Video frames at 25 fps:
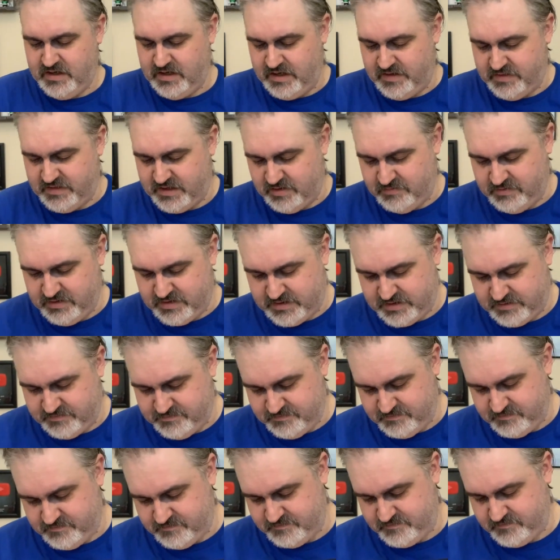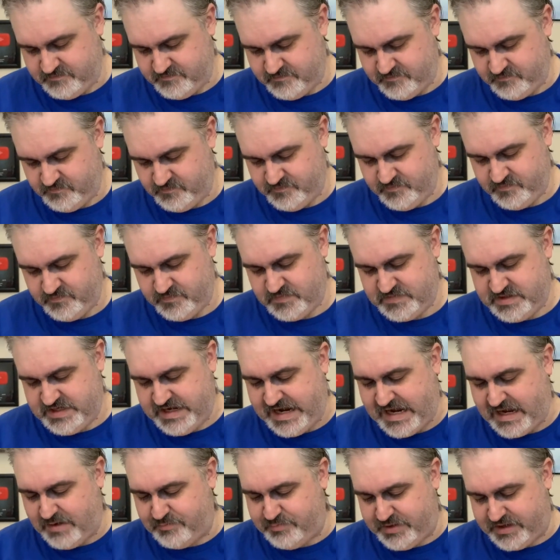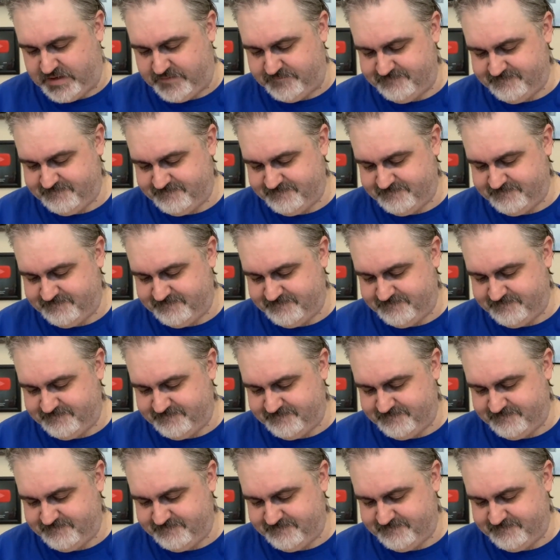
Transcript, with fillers: And then I'm gonna tap it.